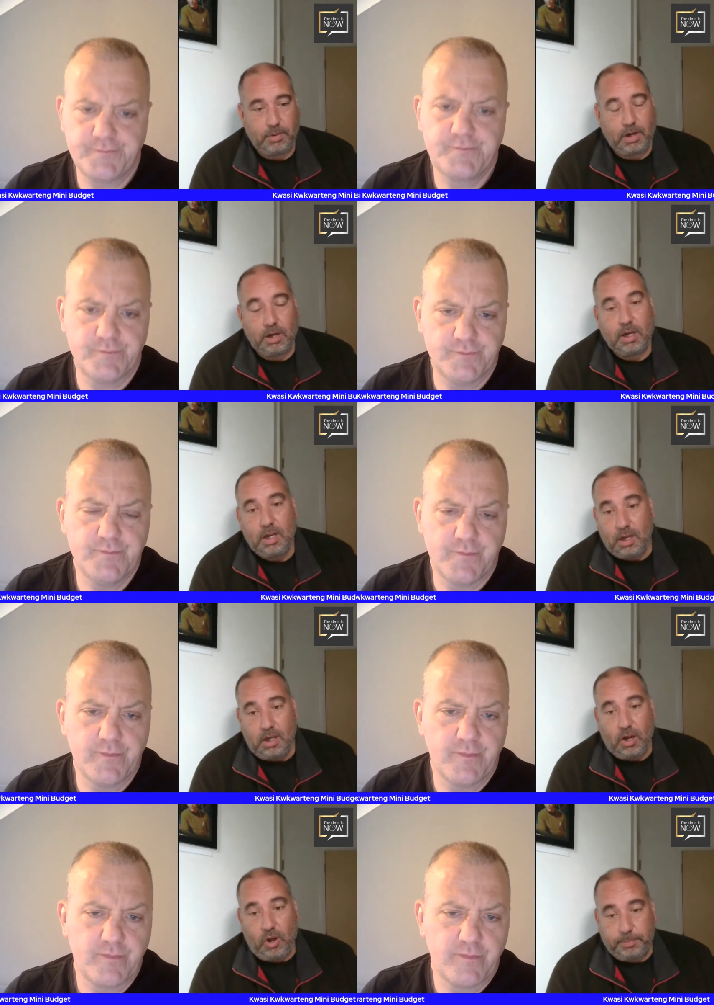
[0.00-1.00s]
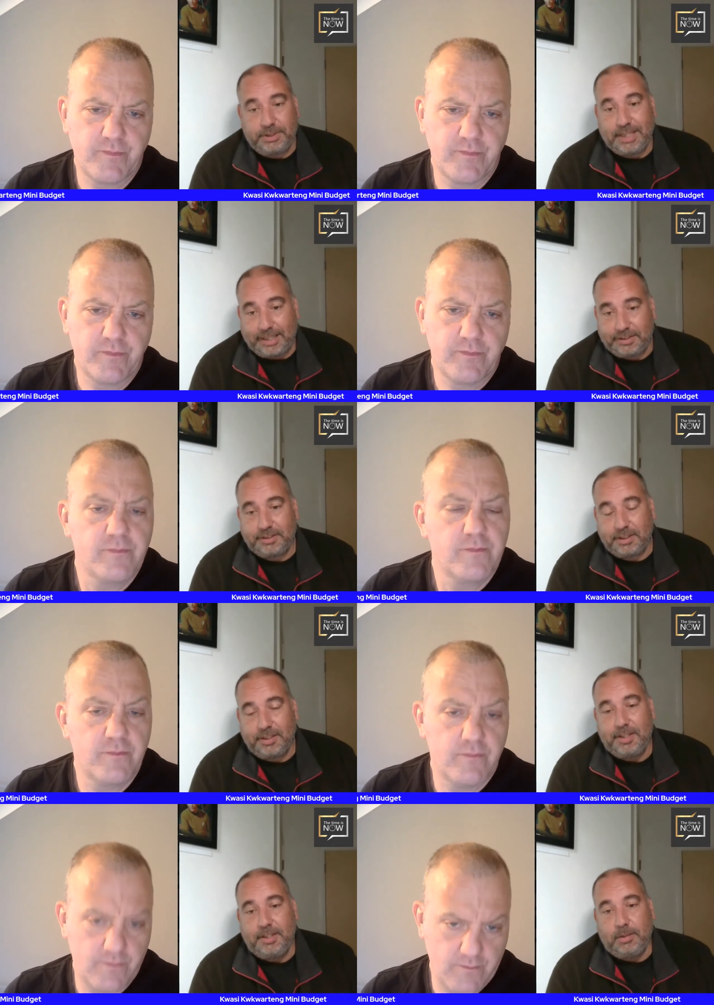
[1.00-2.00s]
Speaker 1: who are obsessed
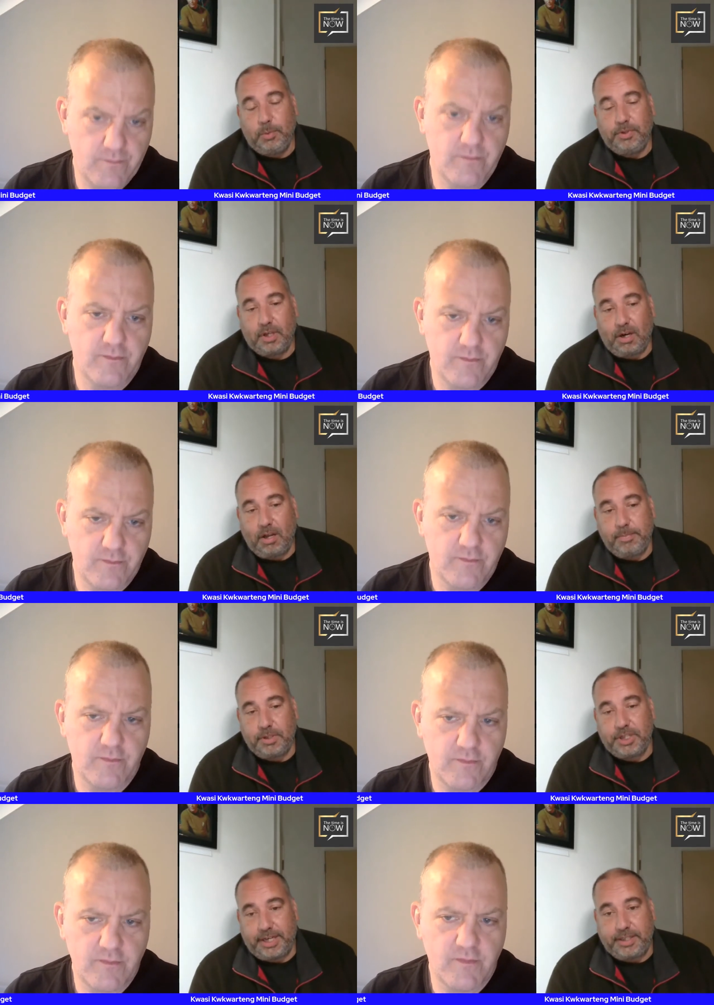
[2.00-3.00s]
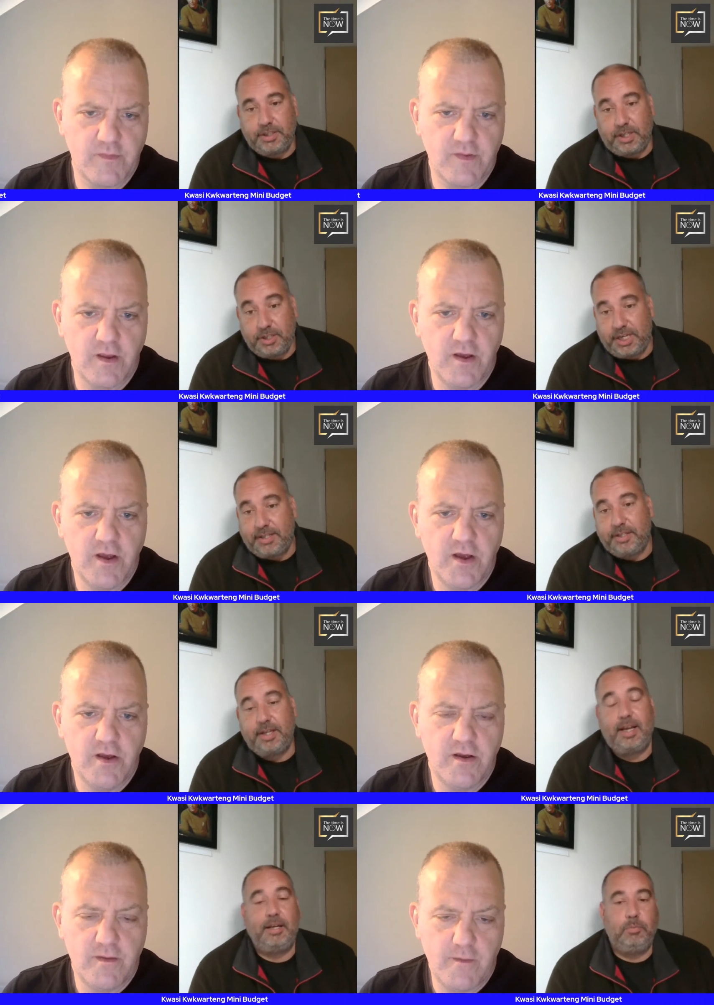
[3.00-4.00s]
with the climate change
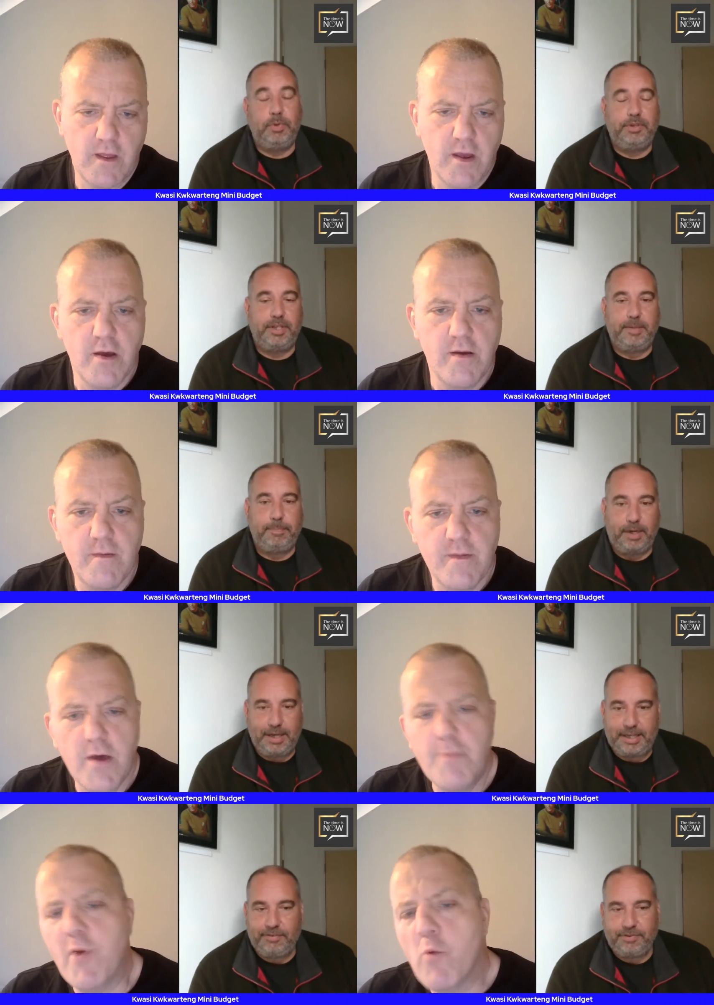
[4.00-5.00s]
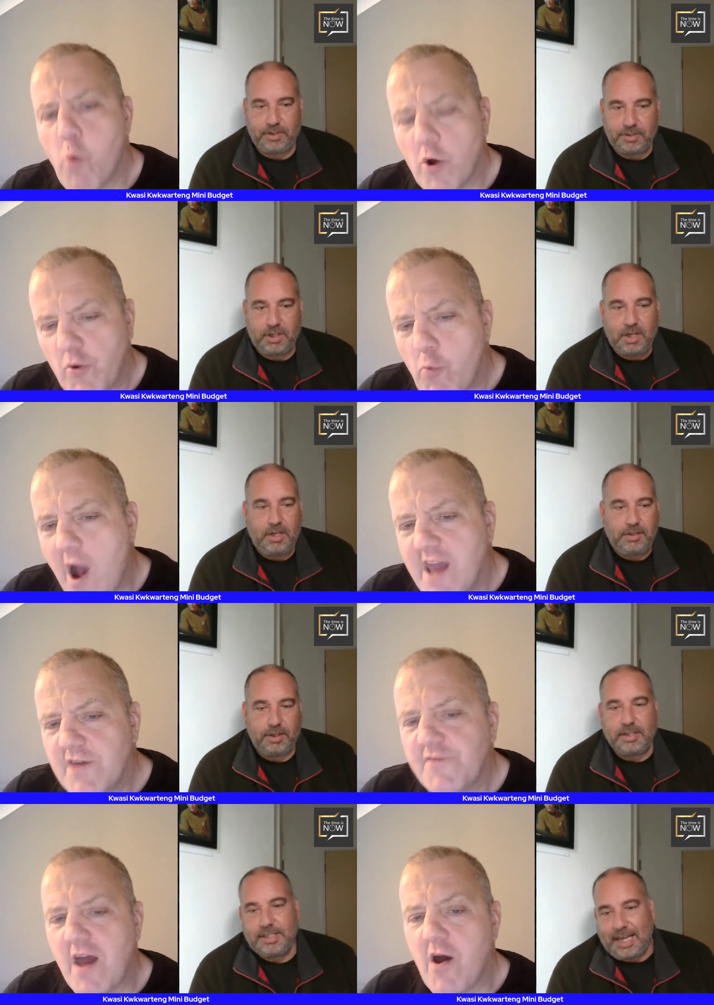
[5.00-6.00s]
agenda and with the belief that what a way
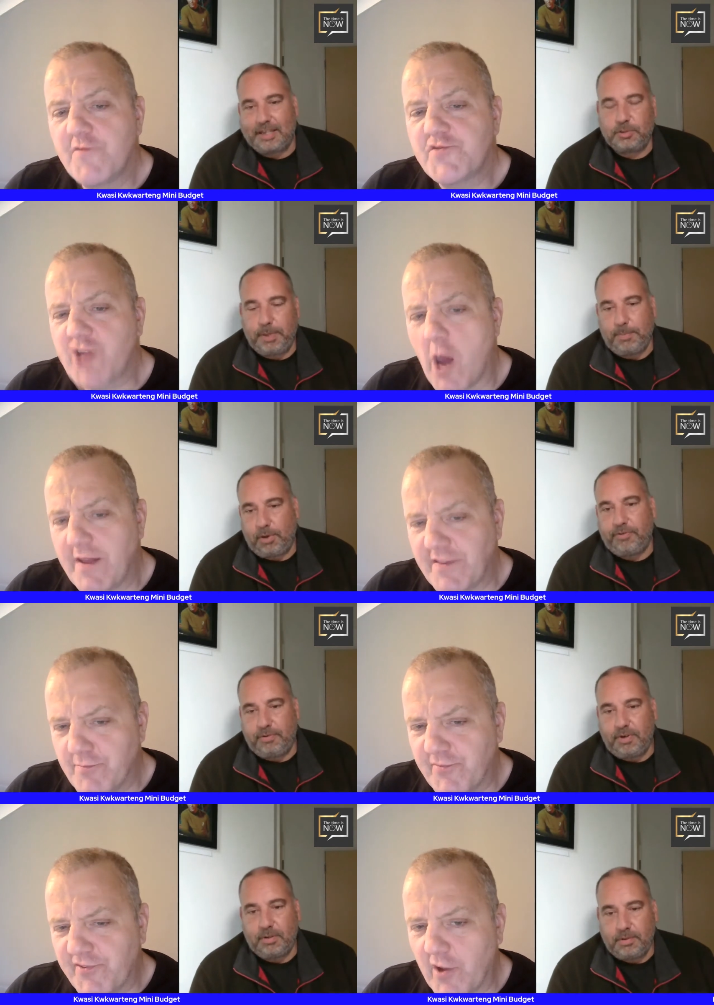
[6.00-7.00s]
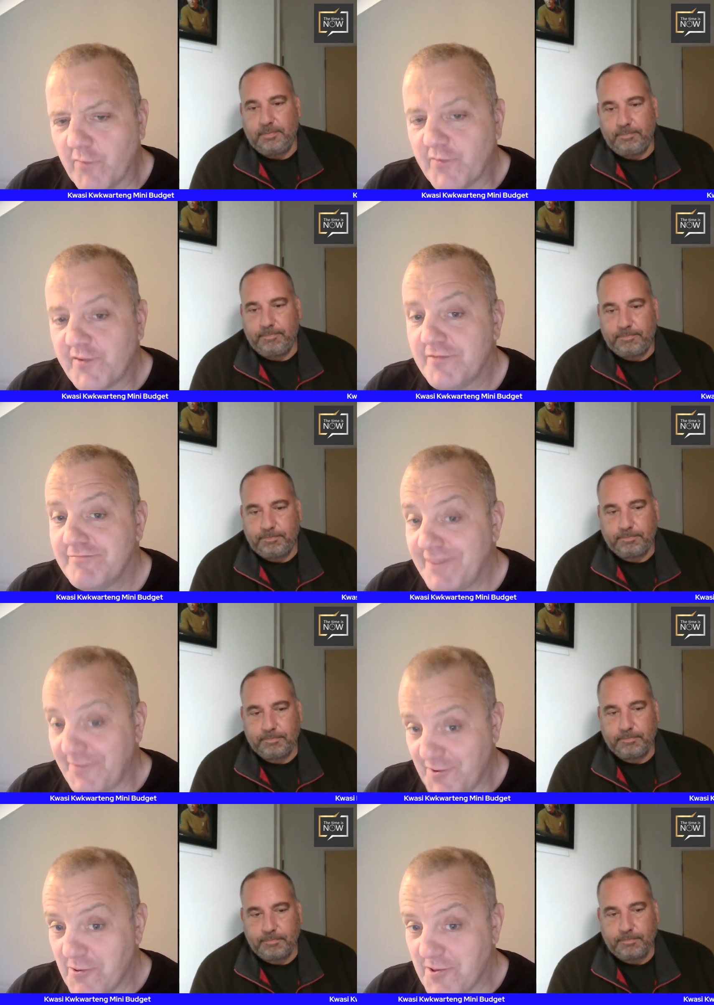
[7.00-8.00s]
of,
Speaker 2: of showing themselves,
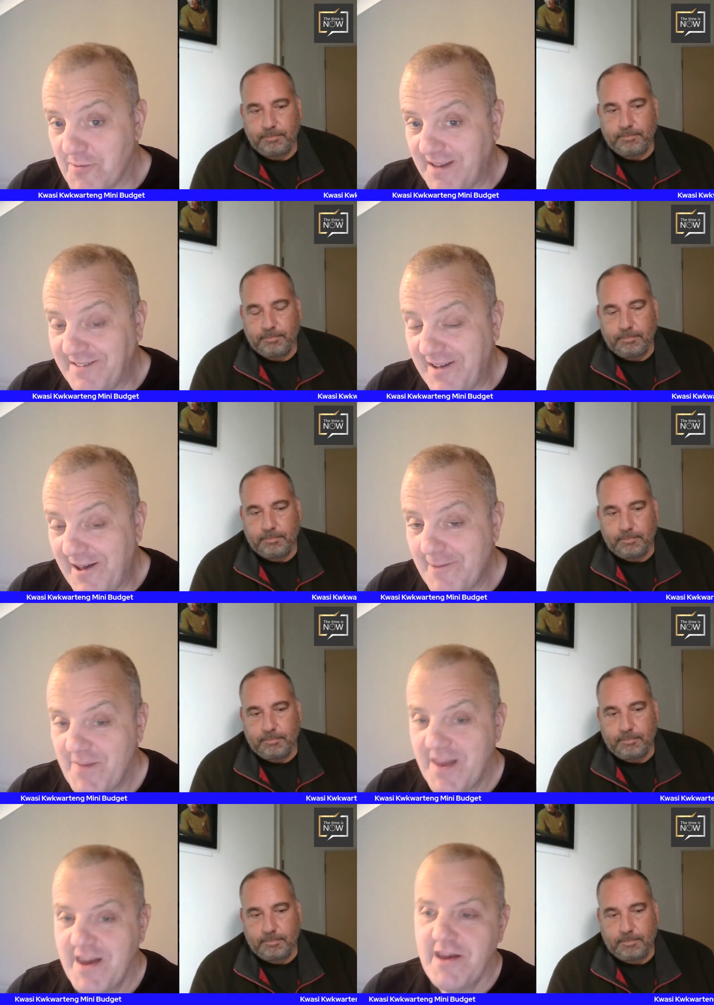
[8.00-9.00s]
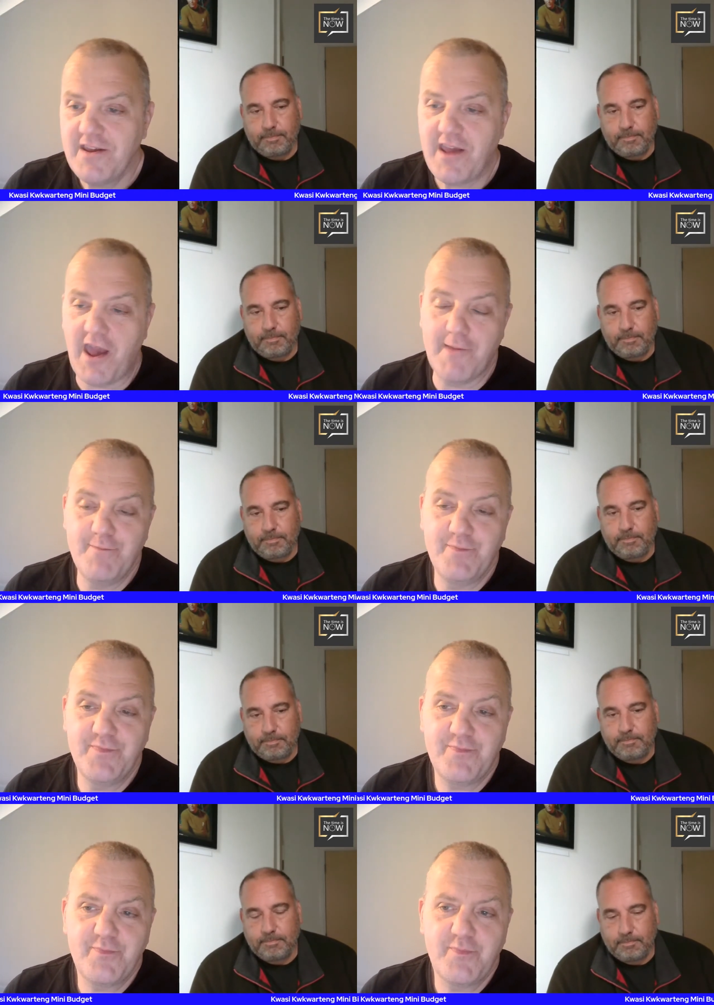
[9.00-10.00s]
if you know what I mean. Yeah, um,
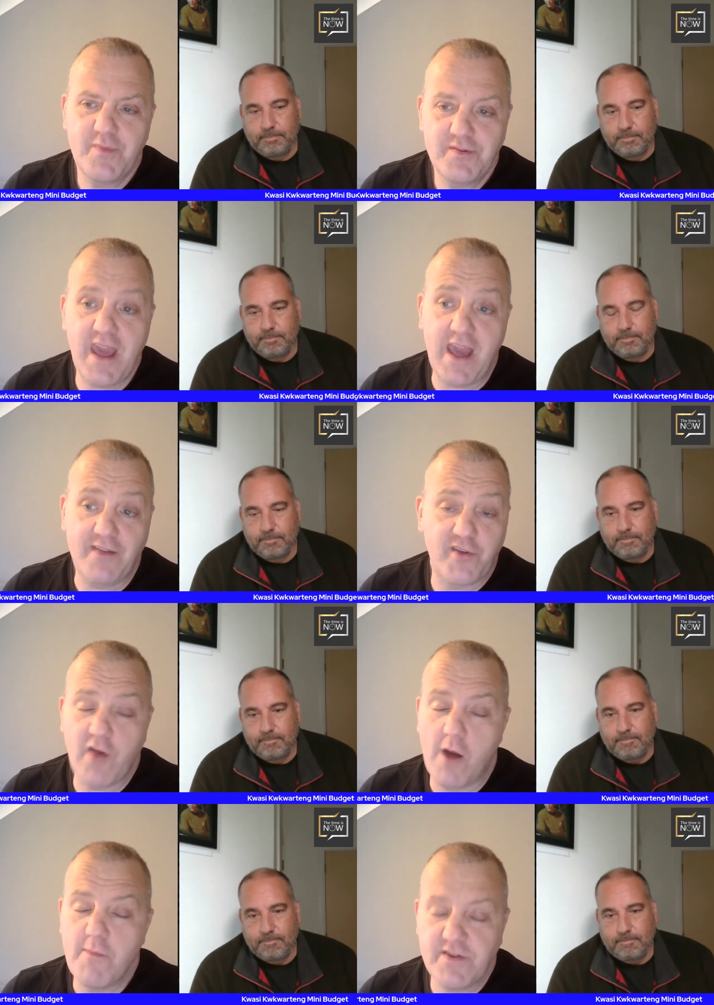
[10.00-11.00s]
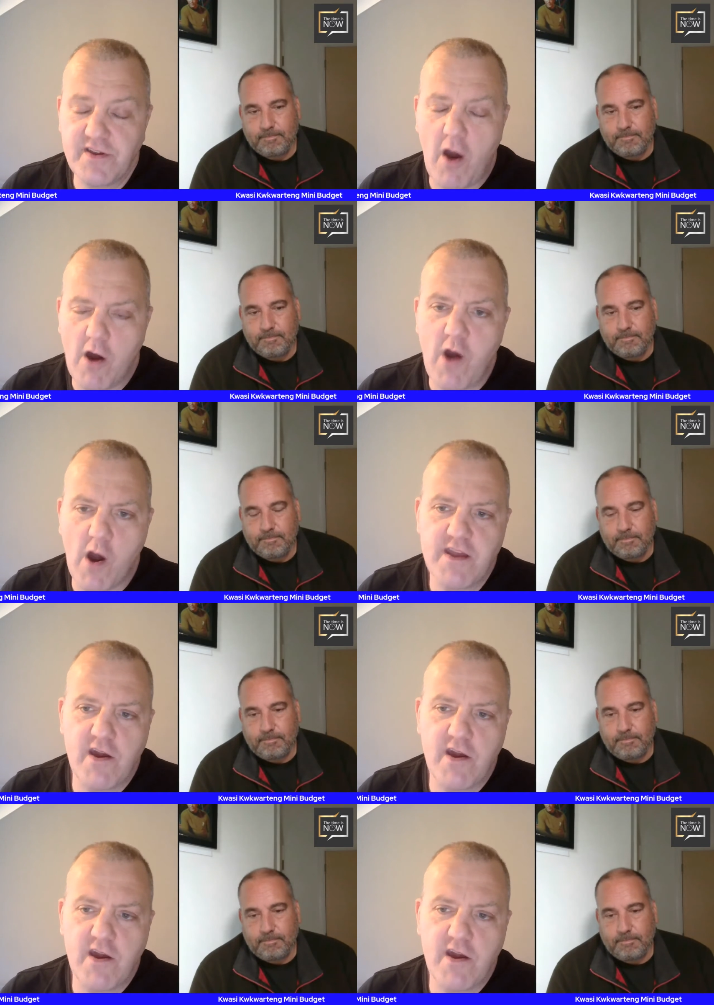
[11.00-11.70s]
yeah. So I, I,